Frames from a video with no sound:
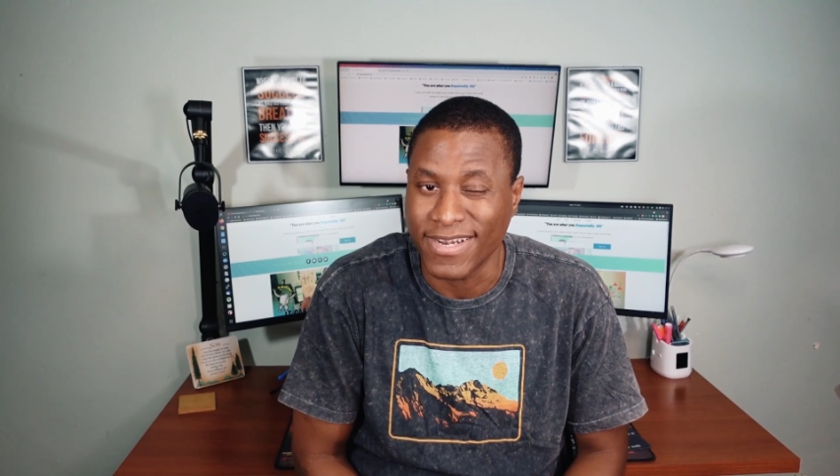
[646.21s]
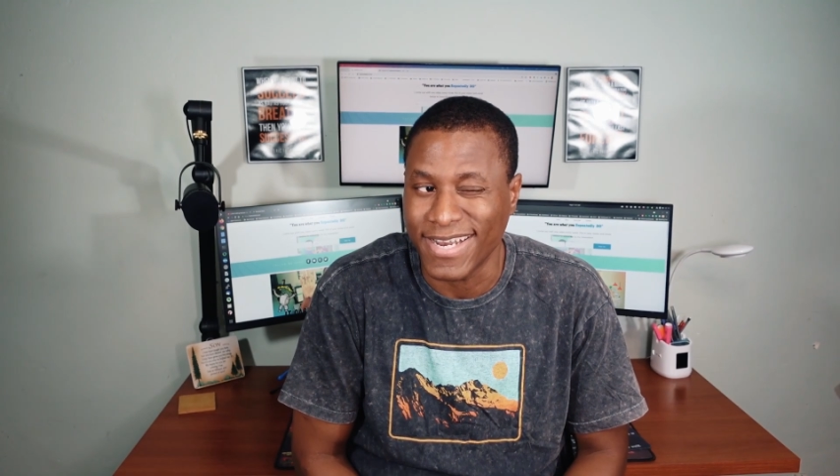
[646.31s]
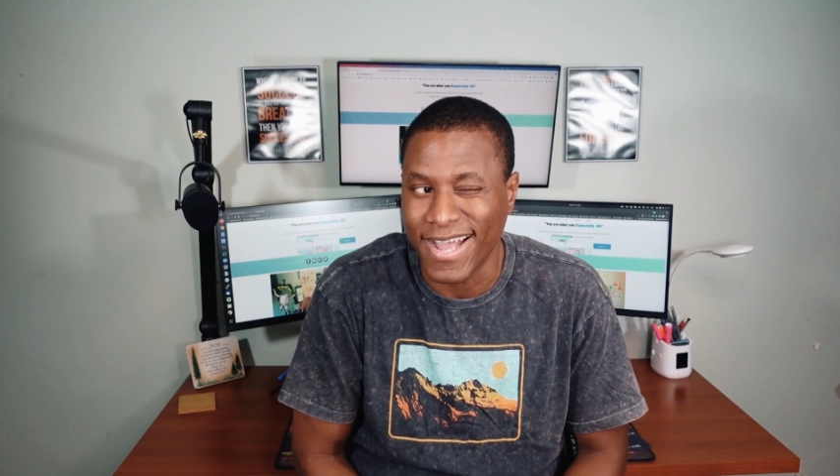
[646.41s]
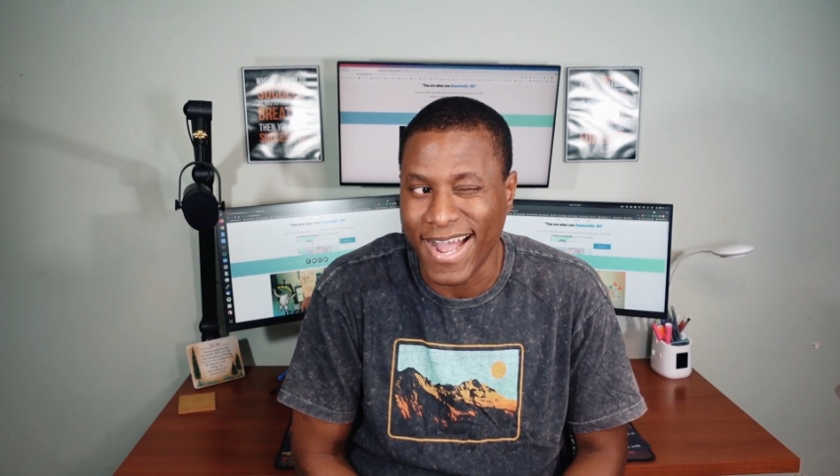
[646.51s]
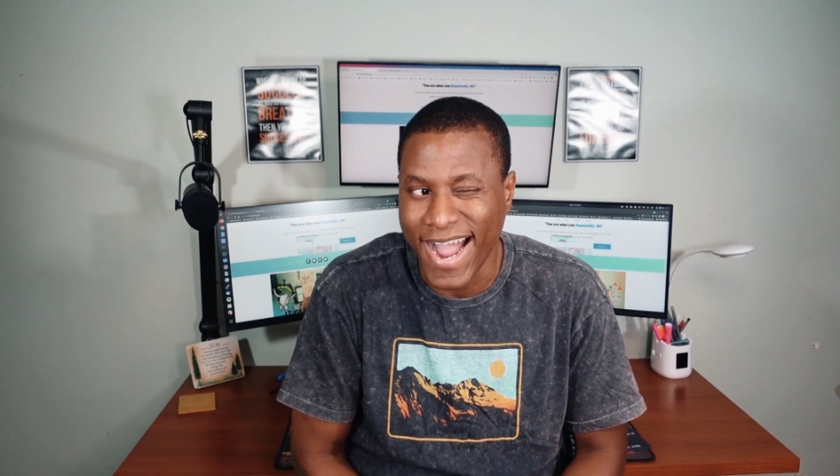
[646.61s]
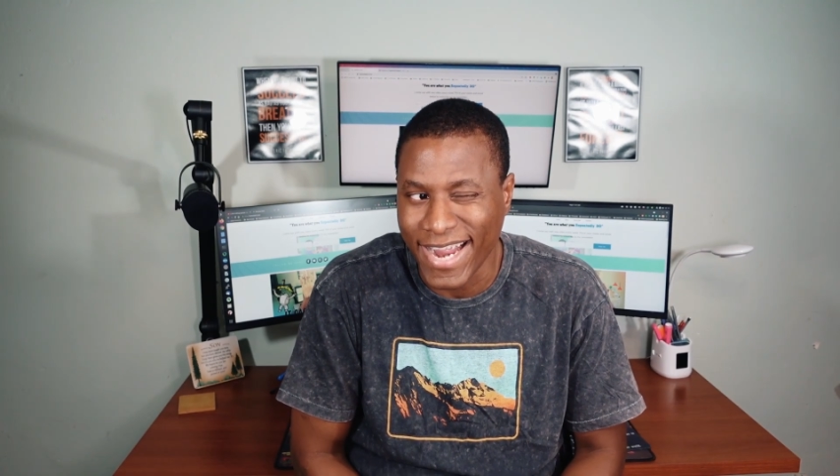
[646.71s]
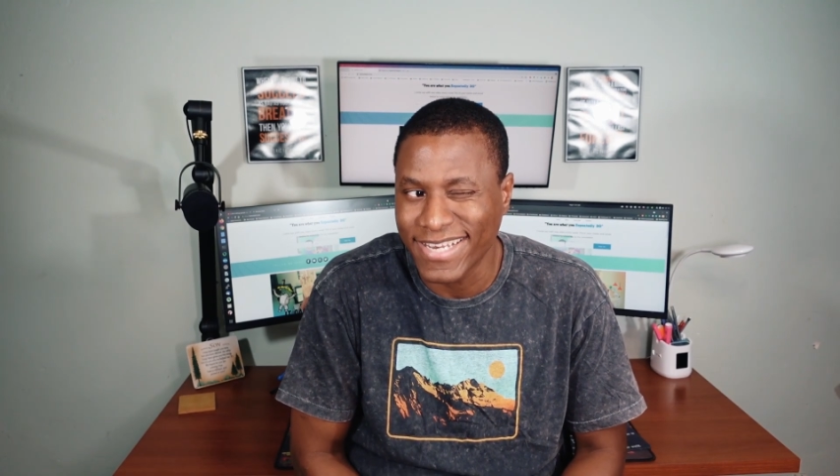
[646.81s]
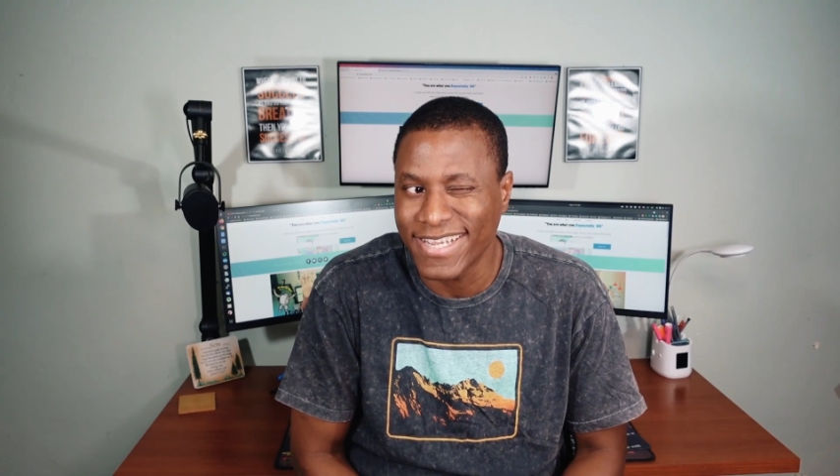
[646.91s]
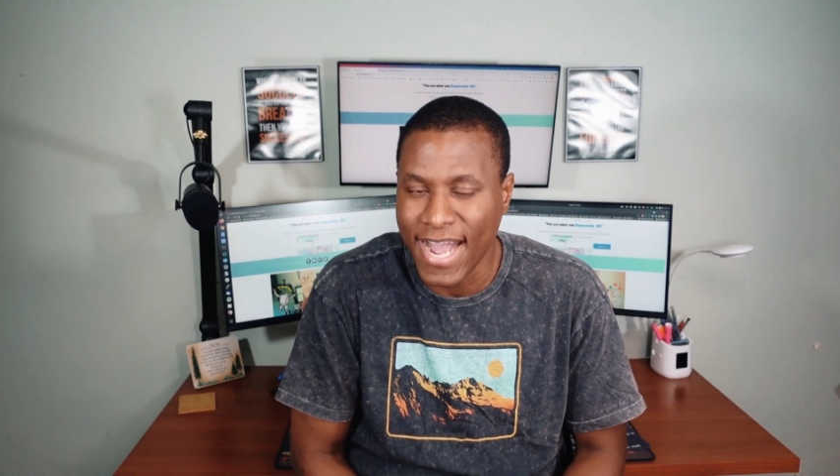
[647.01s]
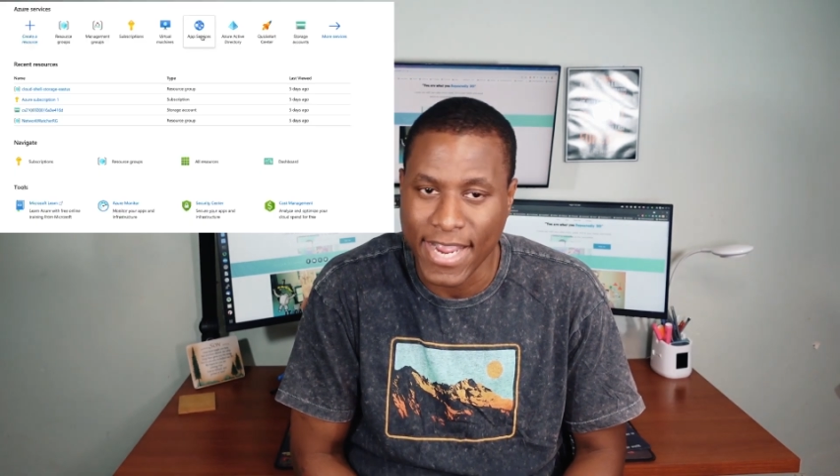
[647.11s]
And I
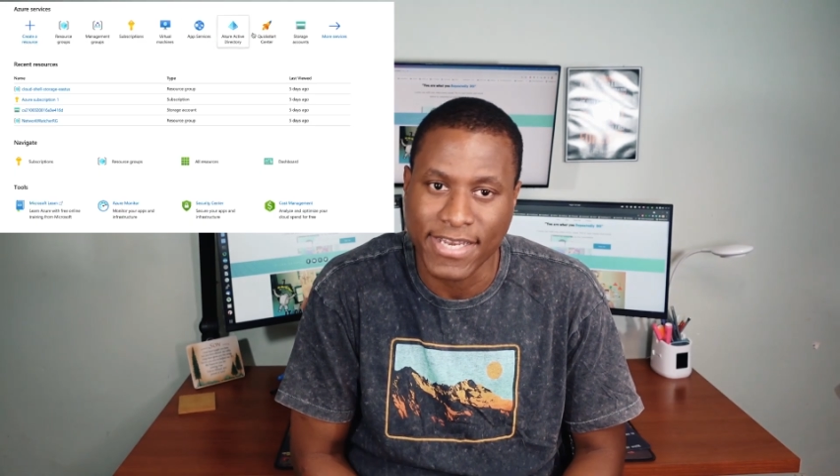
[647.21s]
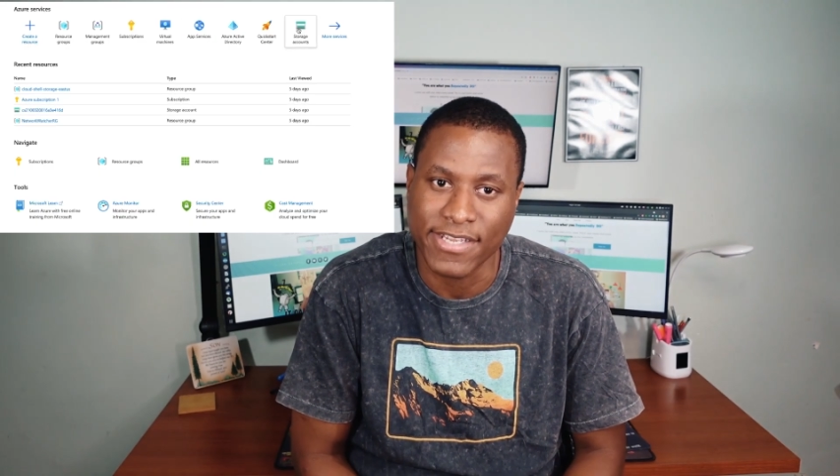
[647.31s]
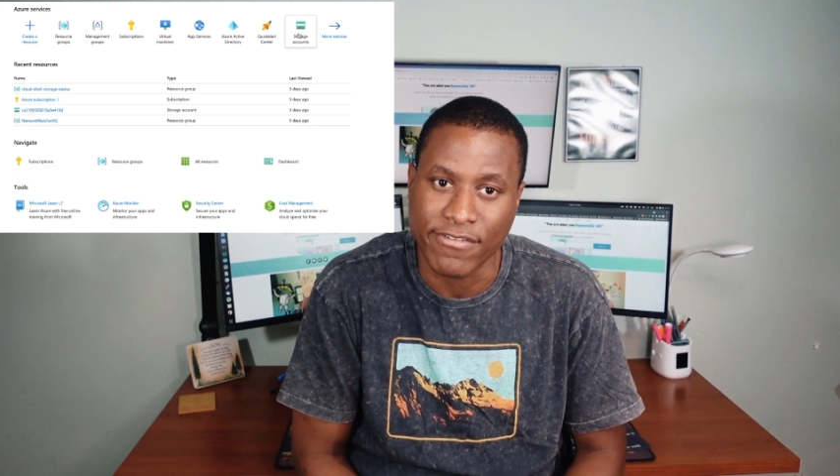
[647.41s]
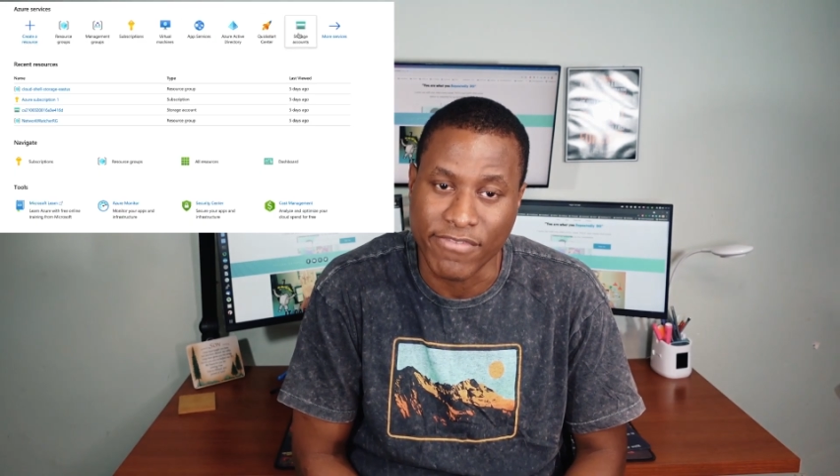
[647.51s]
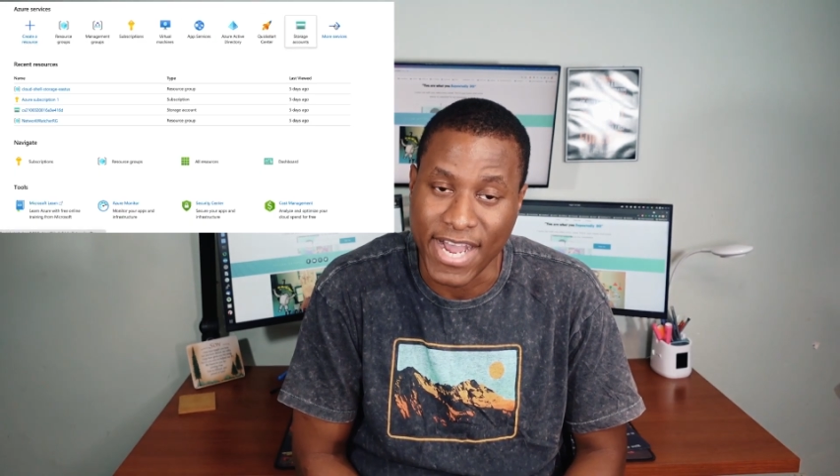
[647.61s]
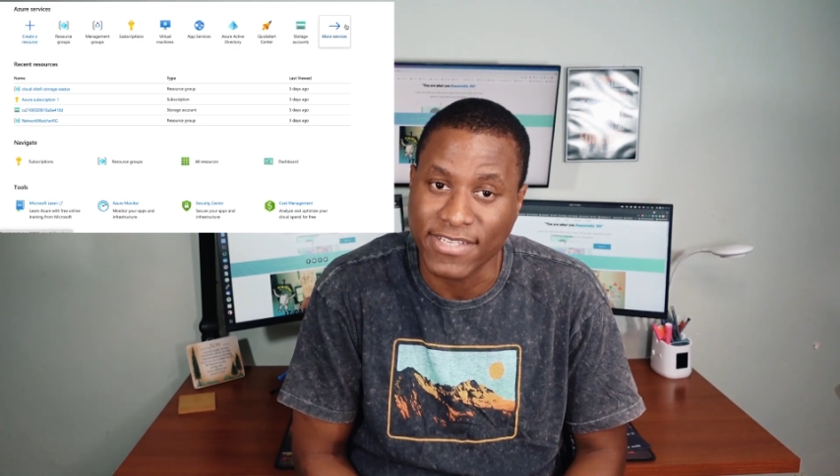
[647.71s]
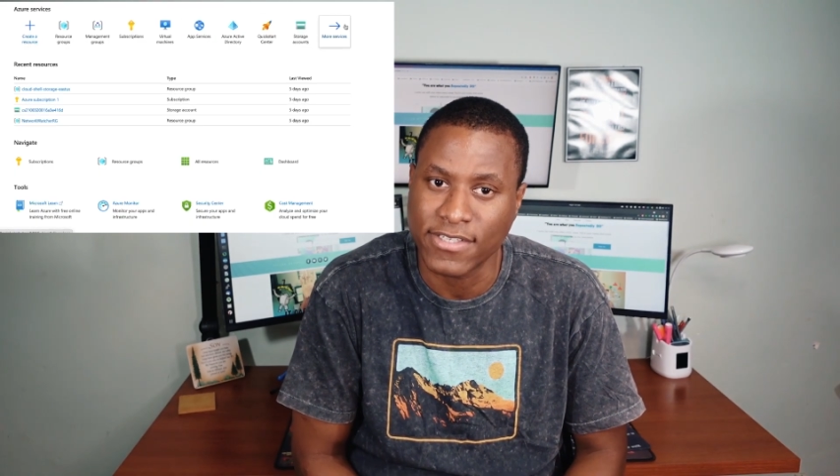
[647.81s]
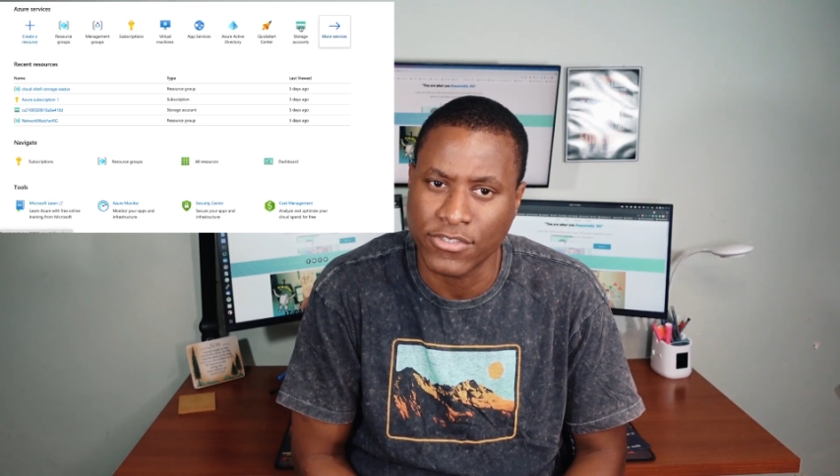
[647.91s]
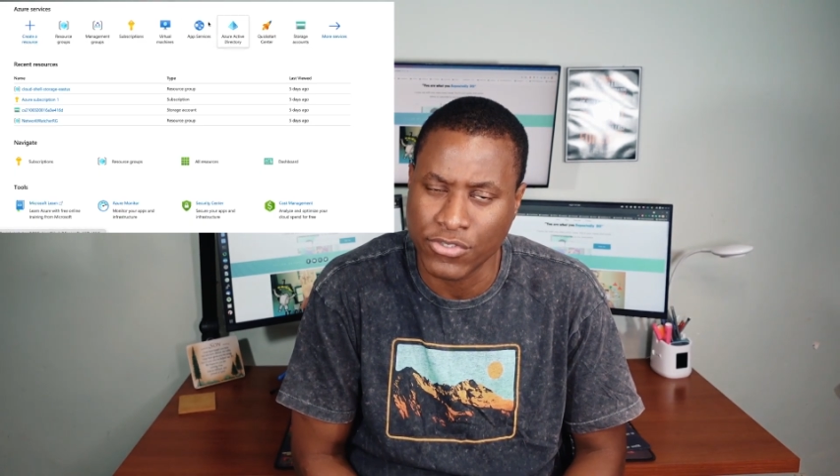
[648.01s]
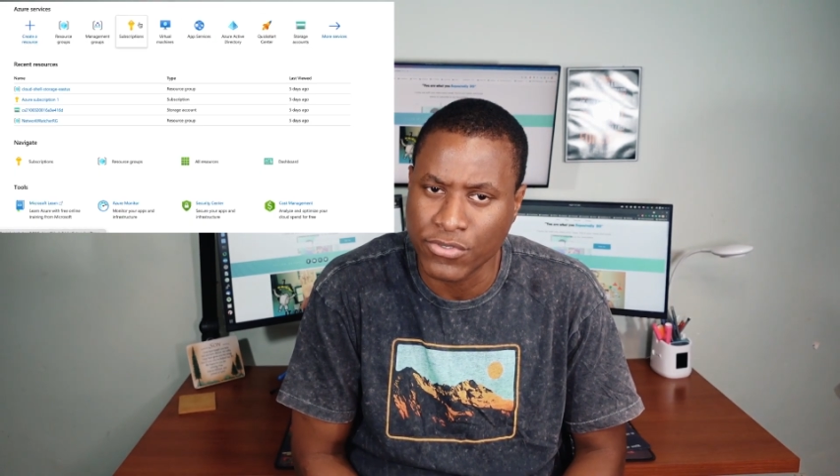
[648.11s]
highly advise
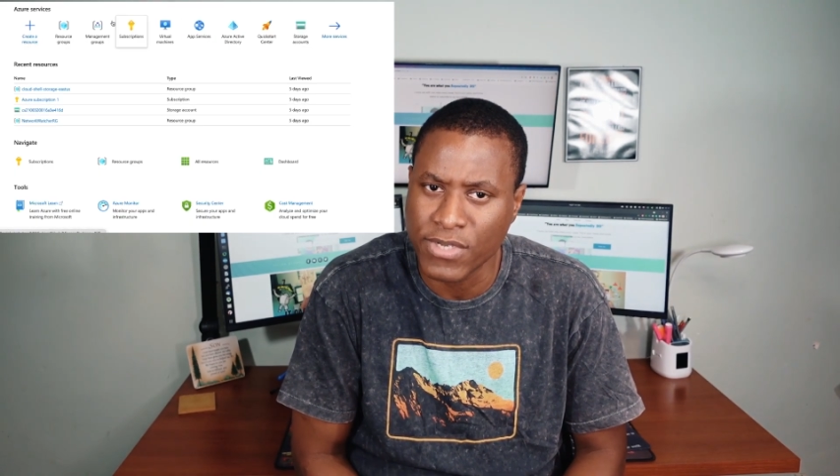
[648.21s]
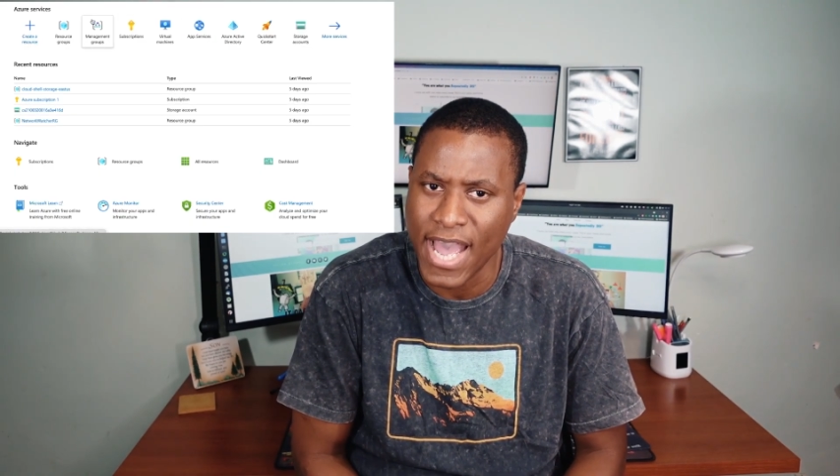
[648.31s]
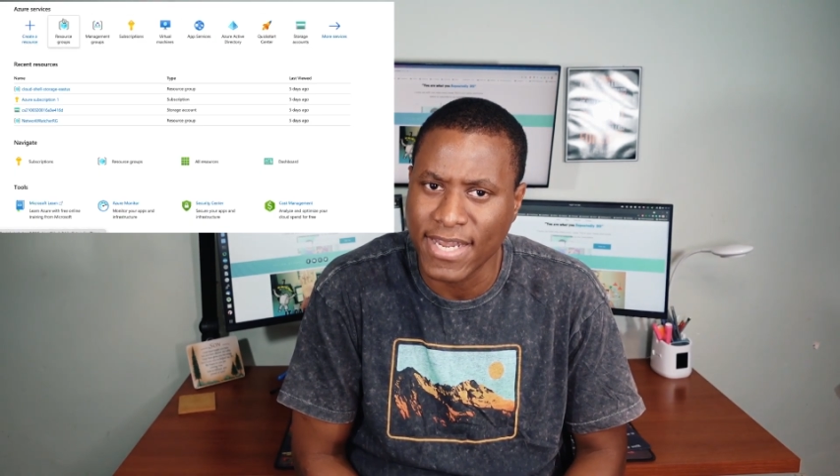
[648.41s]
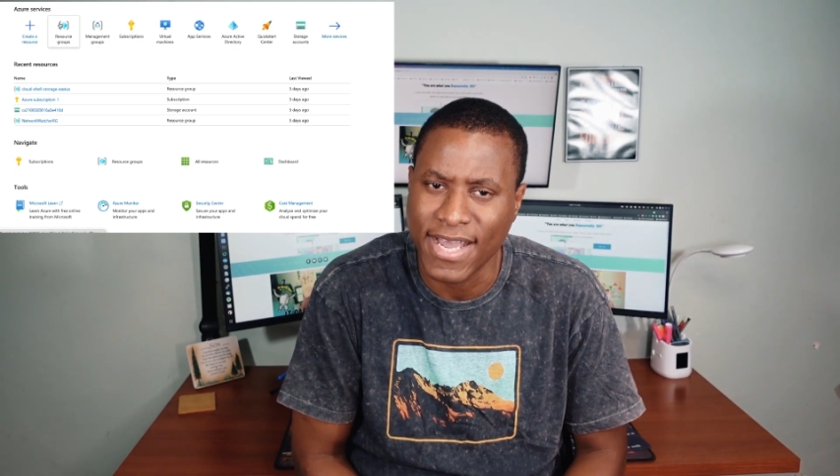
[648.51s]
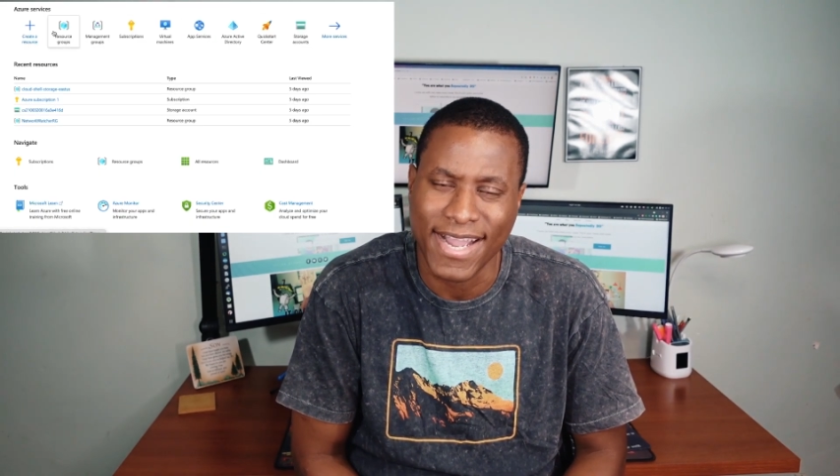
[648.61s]
that you do that.